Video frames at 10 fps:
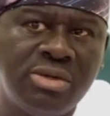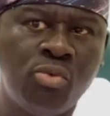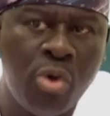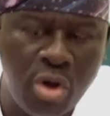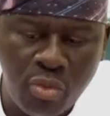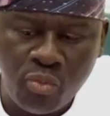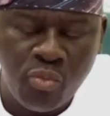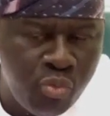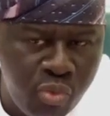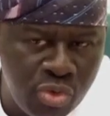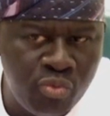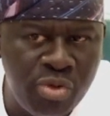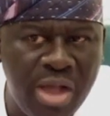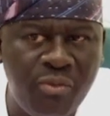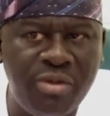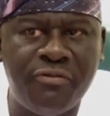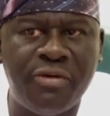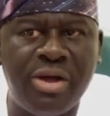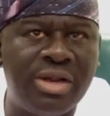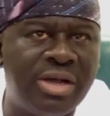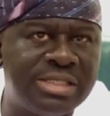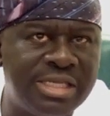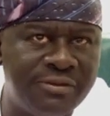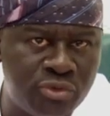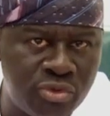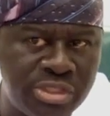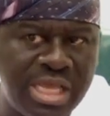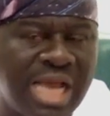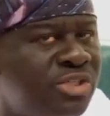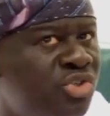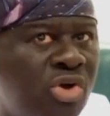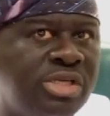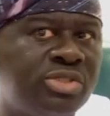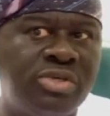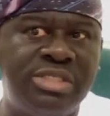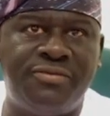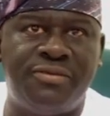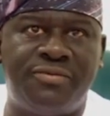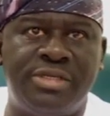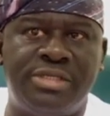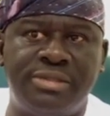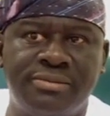Where we found ourselves today, I saw it 2015.